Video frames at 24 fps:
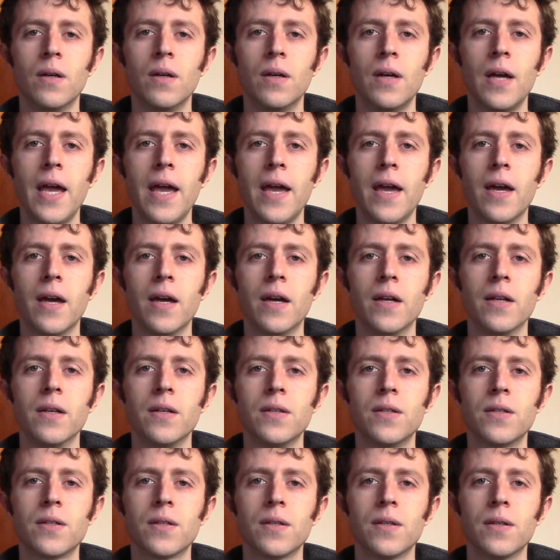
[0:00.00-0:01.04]

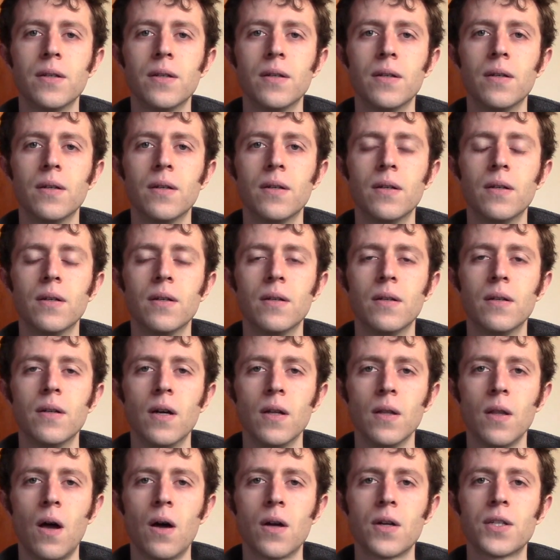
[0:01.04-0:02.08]
And
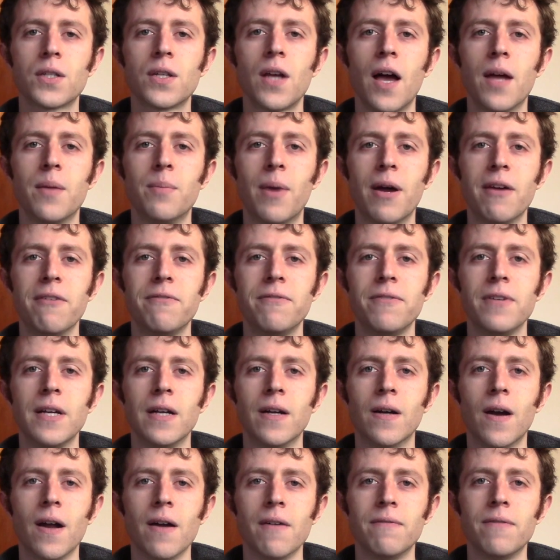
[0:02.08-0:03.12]
alongside my
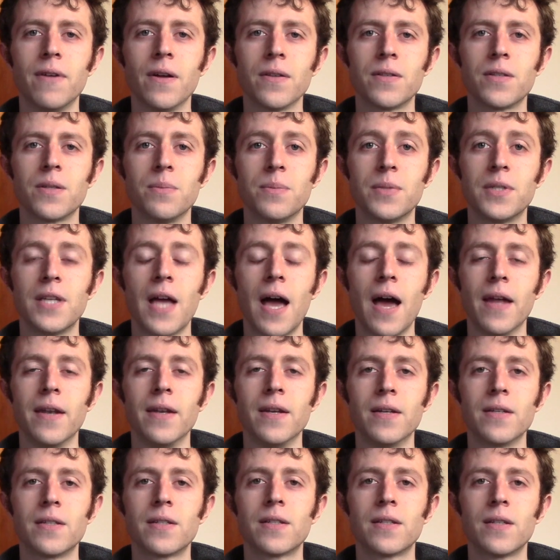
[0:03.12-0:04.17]
fear, I felt some
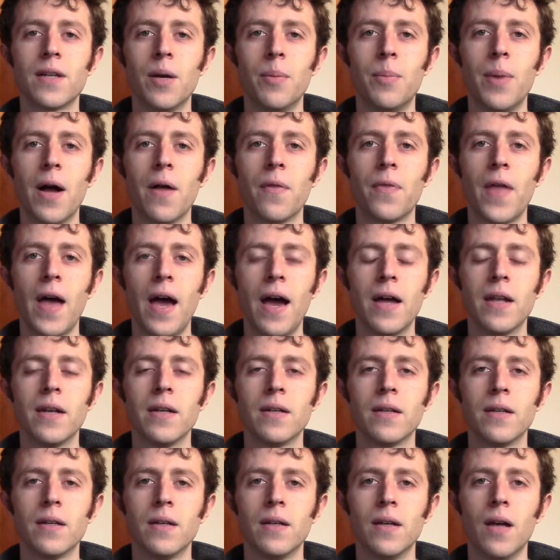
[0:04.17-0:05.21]
sadness about that,
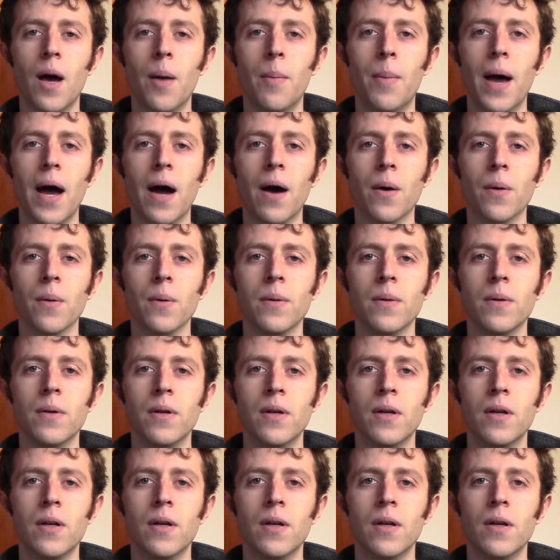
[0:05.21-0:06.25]
about
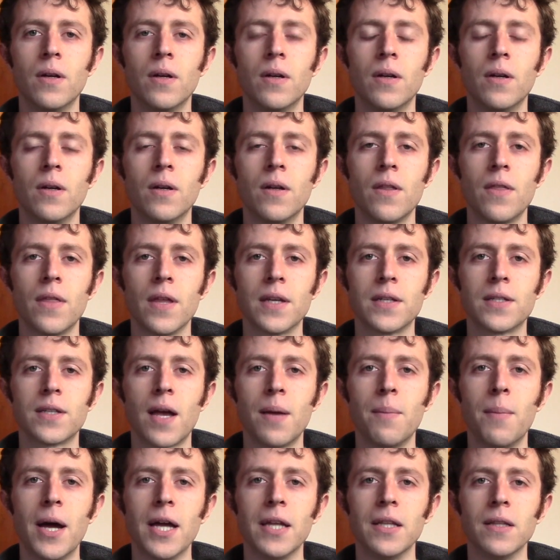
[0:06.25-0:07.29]
things I
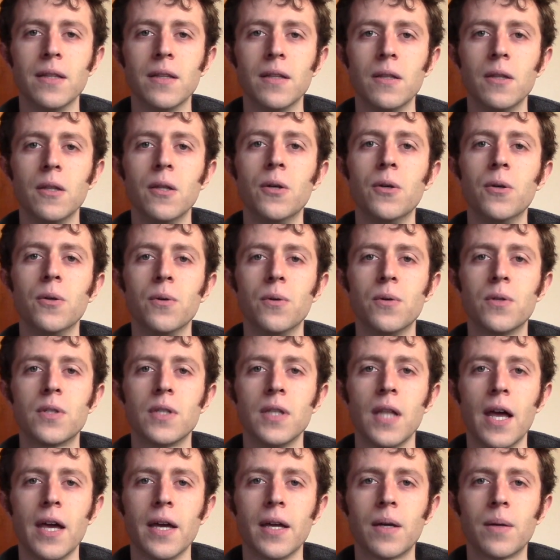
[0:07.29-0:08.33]
might lose,
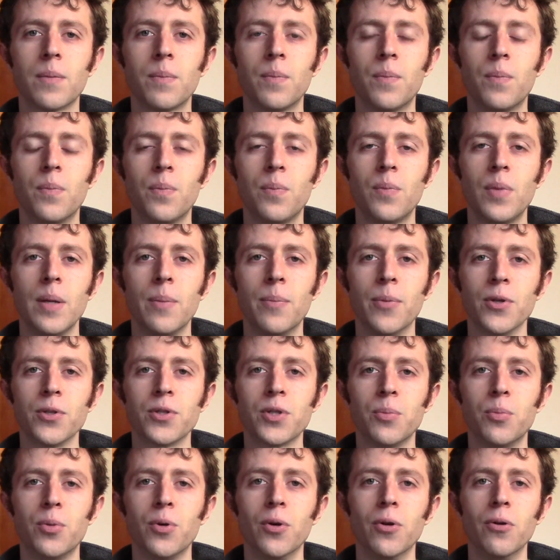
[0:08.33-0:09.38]
like people's
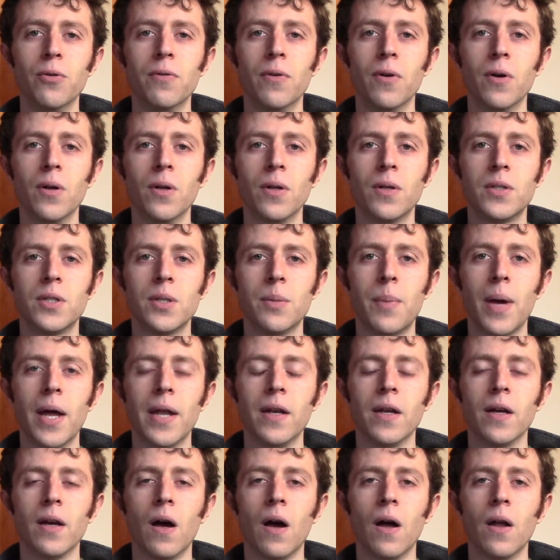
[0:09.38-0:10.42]
approval,
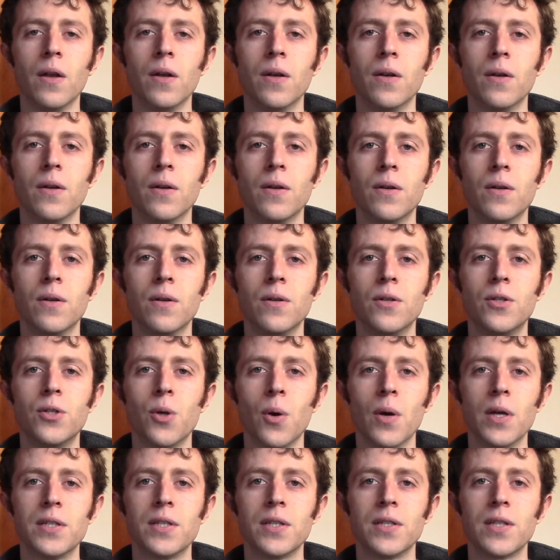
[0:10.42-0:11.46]
depending on
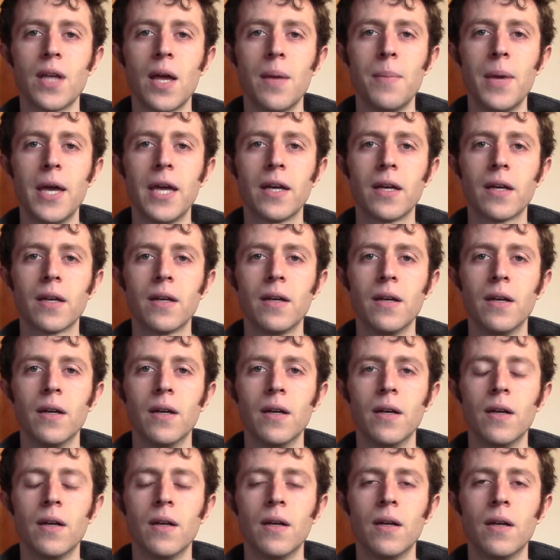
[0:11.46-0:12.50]
choices I make.
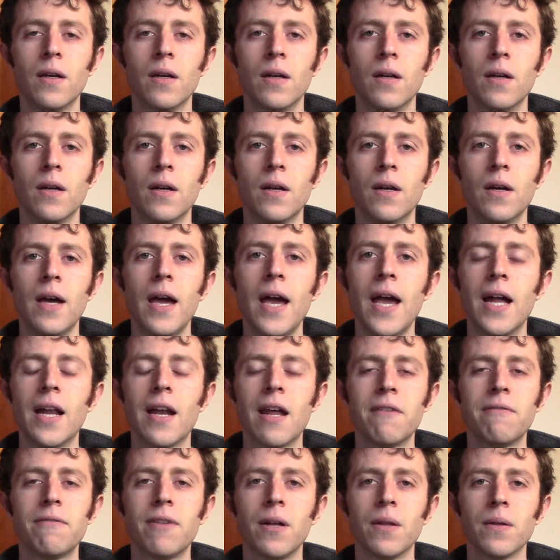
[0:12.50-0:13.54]
And
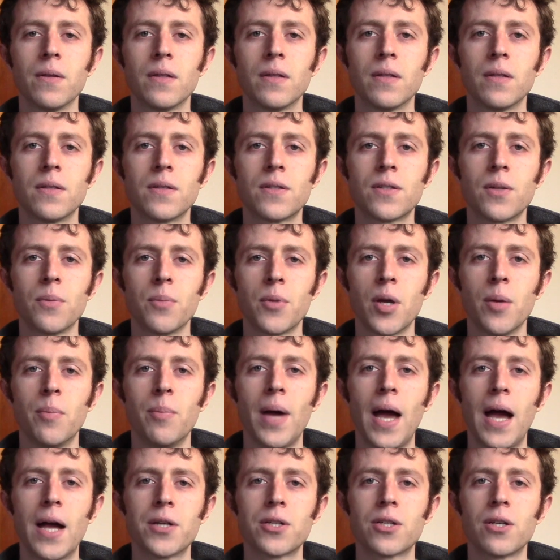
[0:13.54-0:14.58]
I felt some
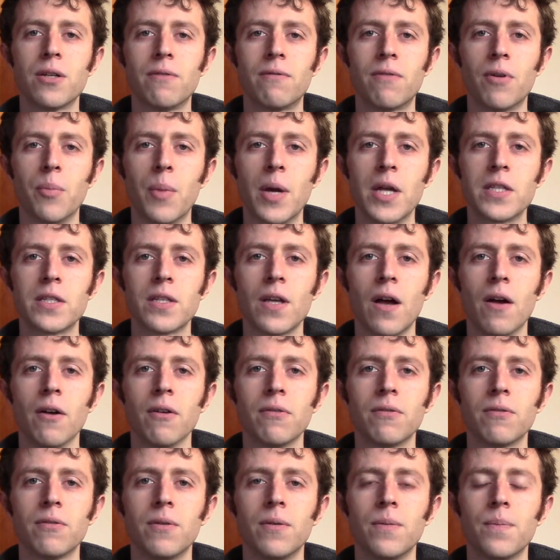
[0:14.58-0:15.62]
compassion for
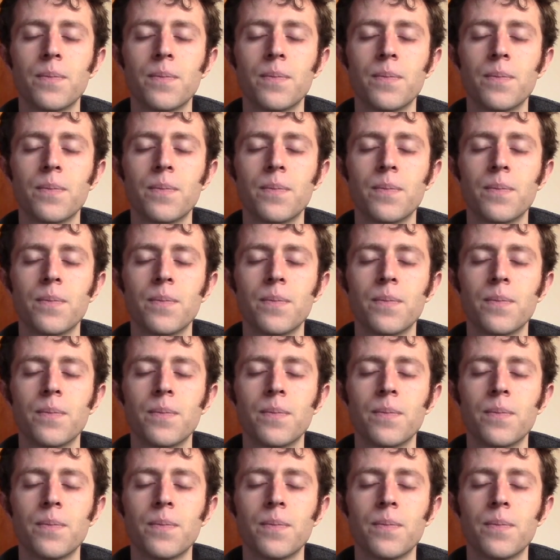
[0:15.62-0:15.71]
myself.